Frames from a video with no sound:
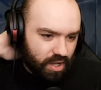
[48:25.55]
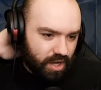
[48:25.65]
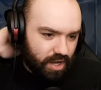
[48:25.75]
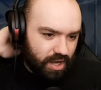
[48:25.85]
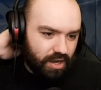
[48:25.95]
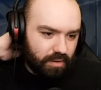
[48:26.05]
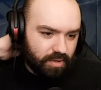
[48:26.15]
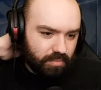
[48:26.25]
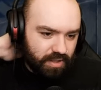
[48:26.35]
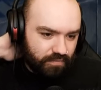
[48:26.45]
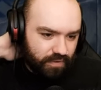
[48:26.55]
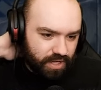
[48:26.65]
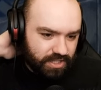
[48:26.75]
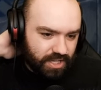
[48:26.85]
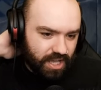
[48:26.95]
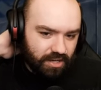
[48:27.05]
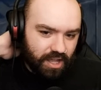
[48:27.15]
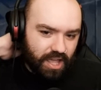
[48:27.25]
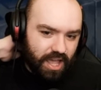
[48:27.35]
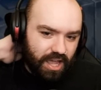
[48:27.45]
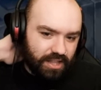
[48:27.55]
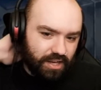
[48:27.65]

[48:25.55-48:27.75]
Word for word: haha, I'm going to be the funny dickhead and